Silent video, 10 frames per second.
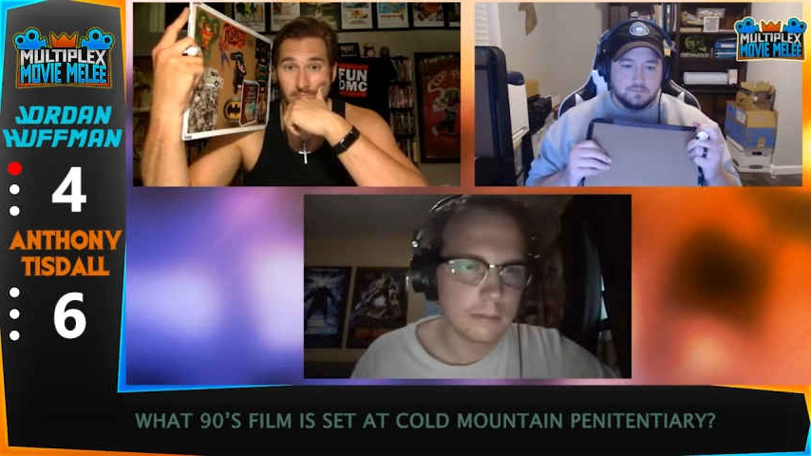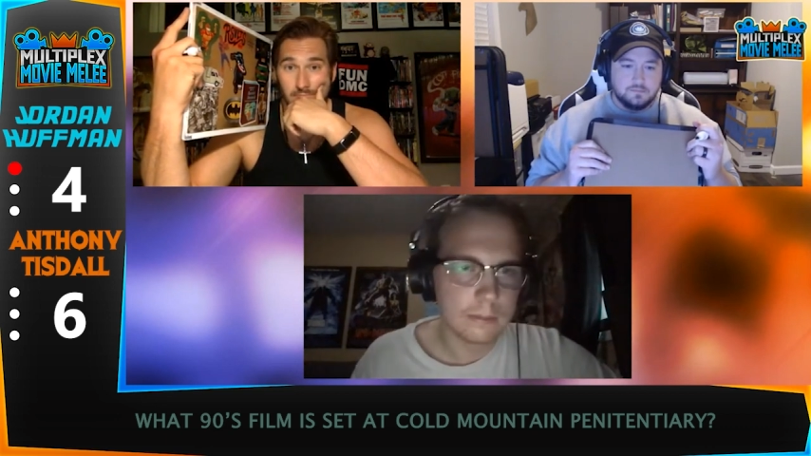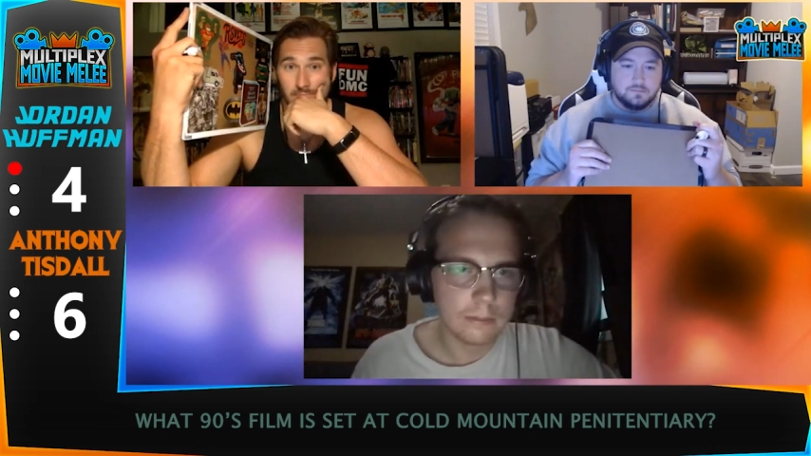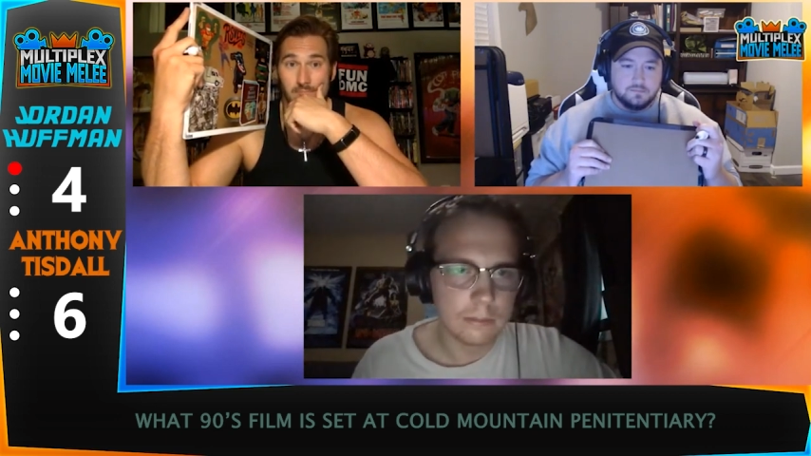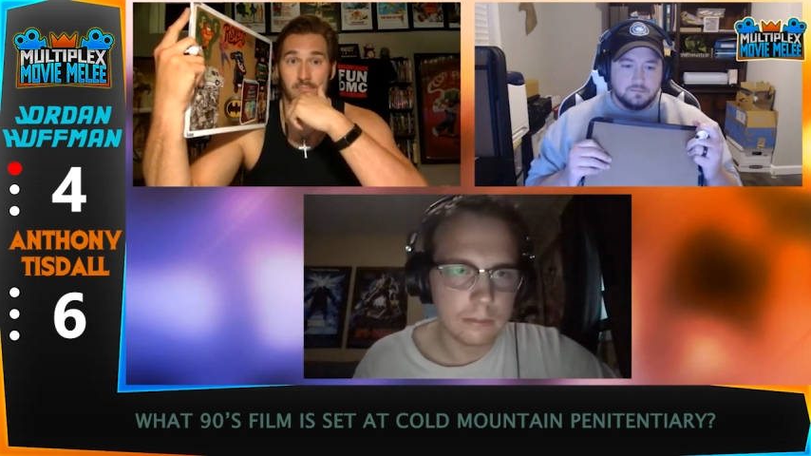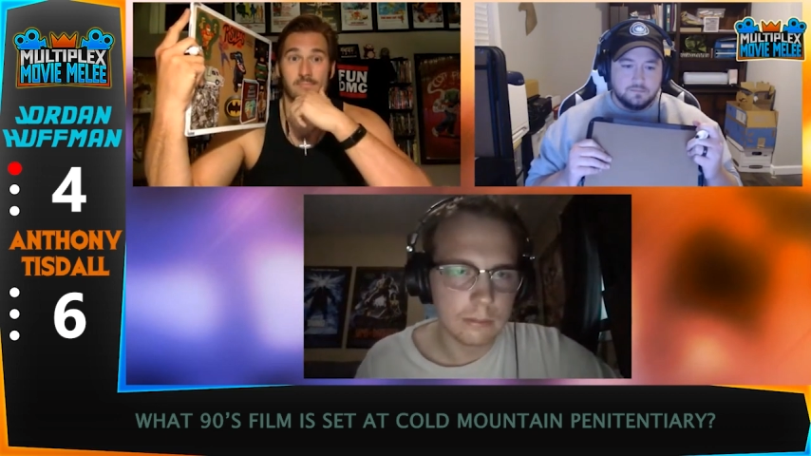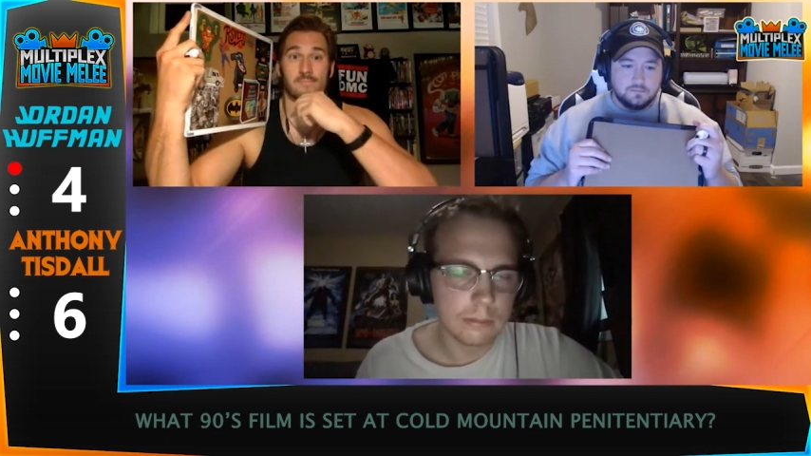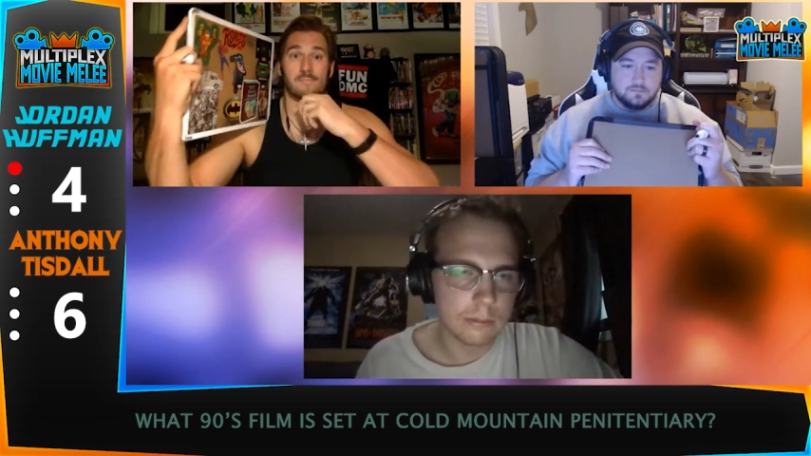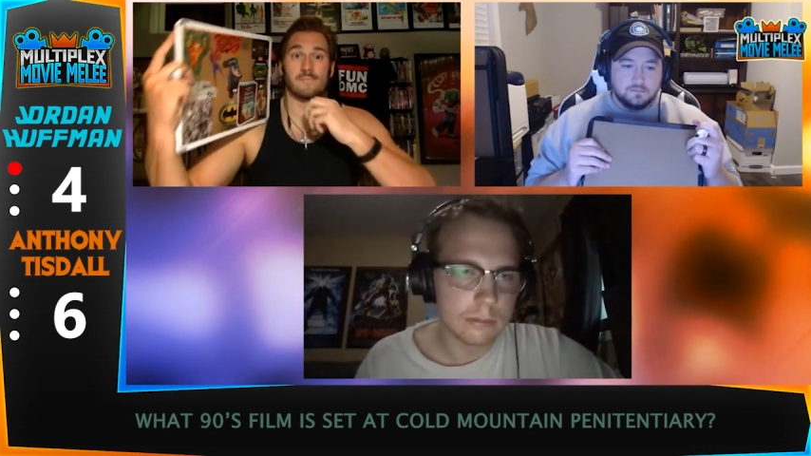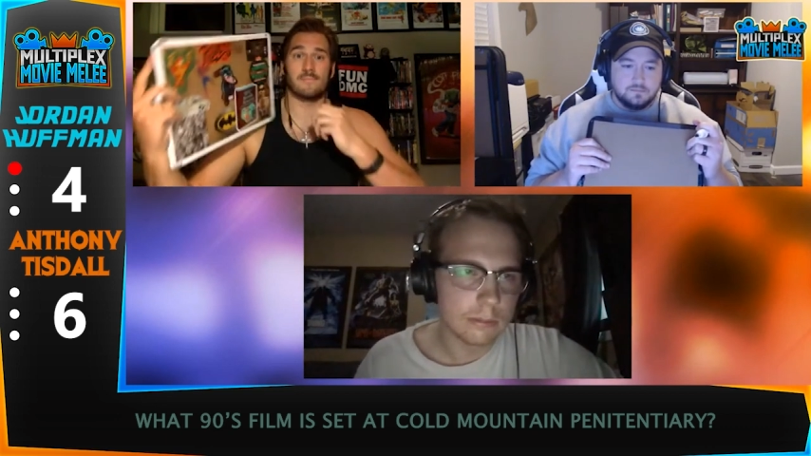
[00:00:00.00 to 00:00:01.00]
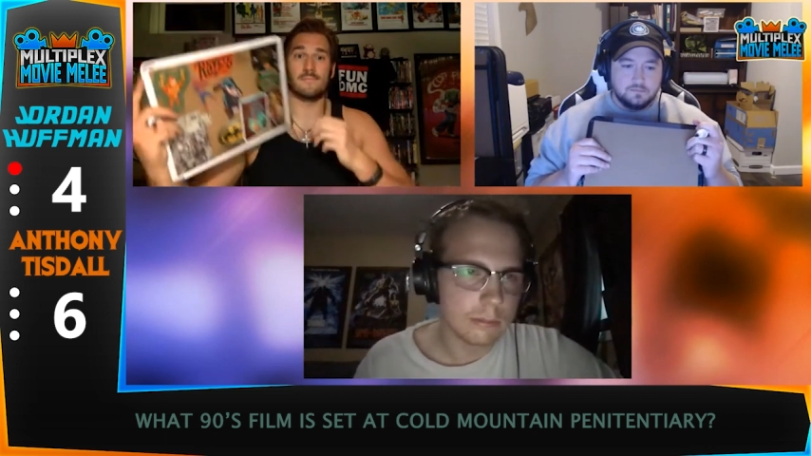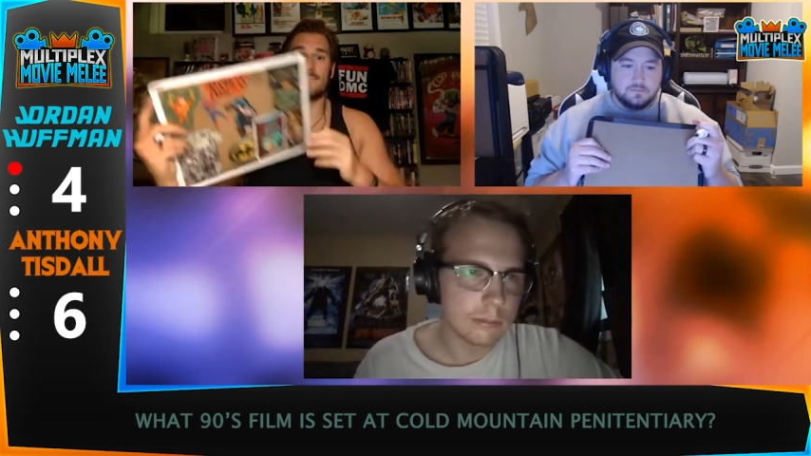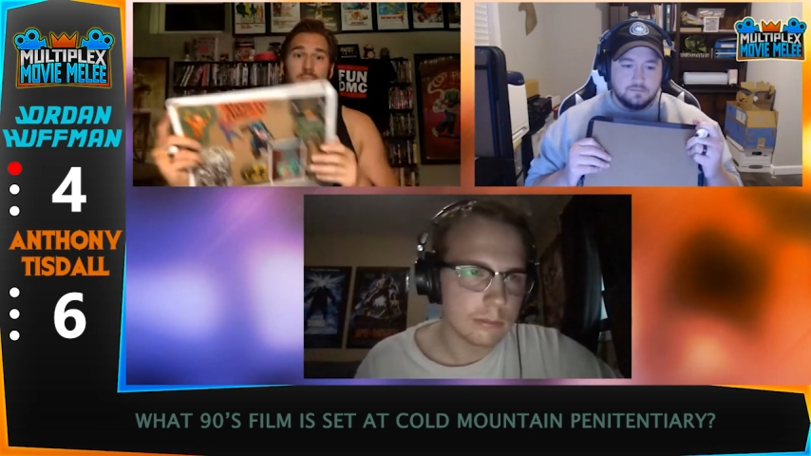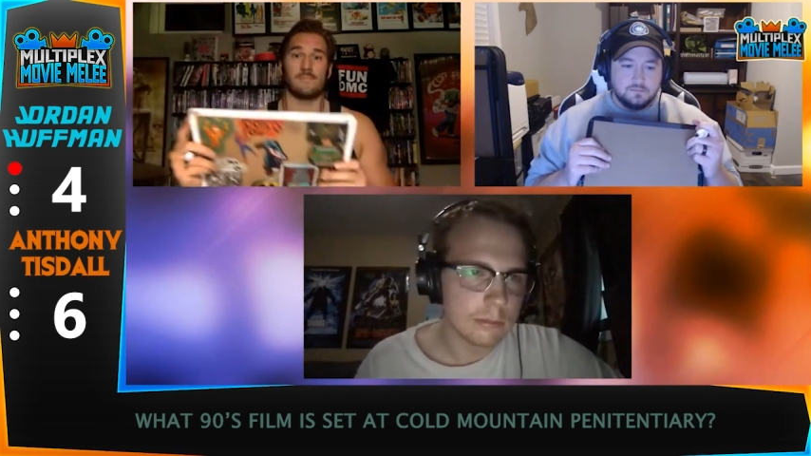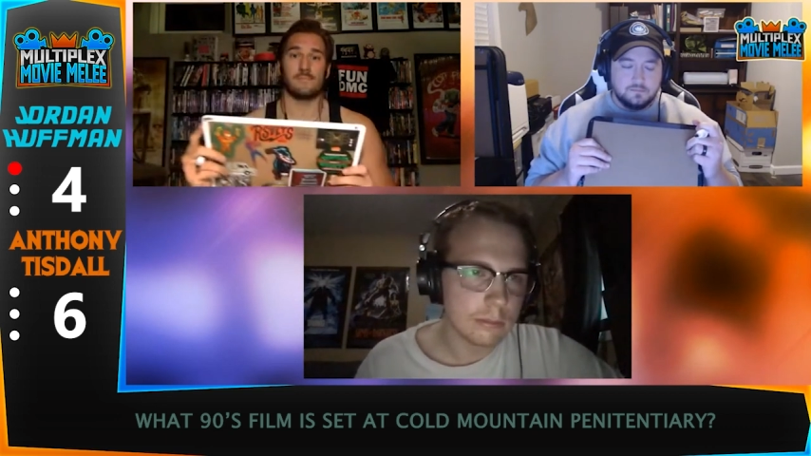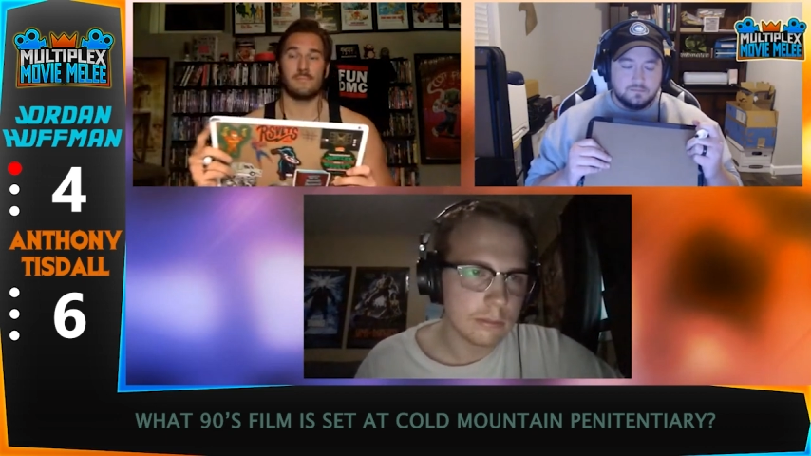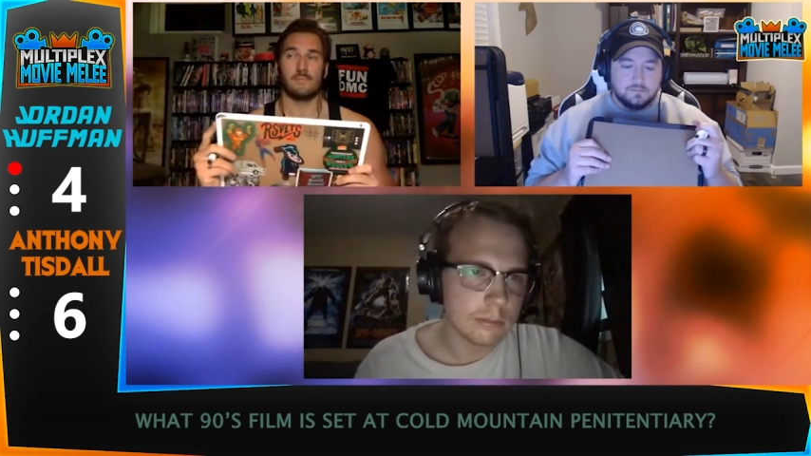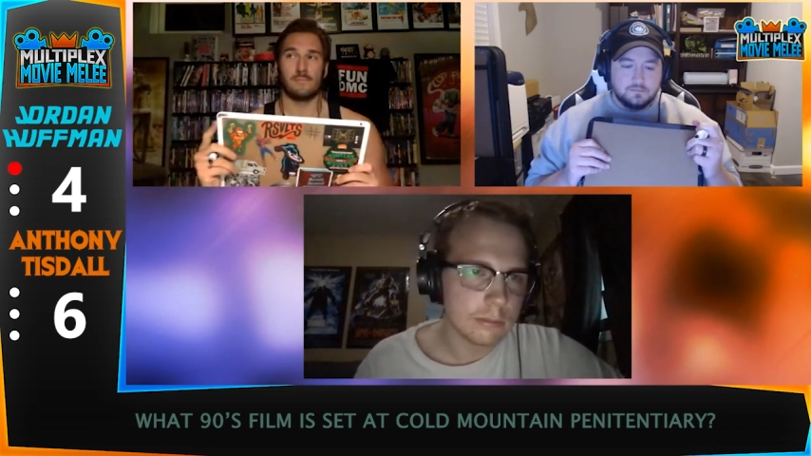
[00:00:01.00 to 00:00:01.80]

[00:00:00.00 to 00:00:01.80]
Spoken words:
No one is speaking in this clip.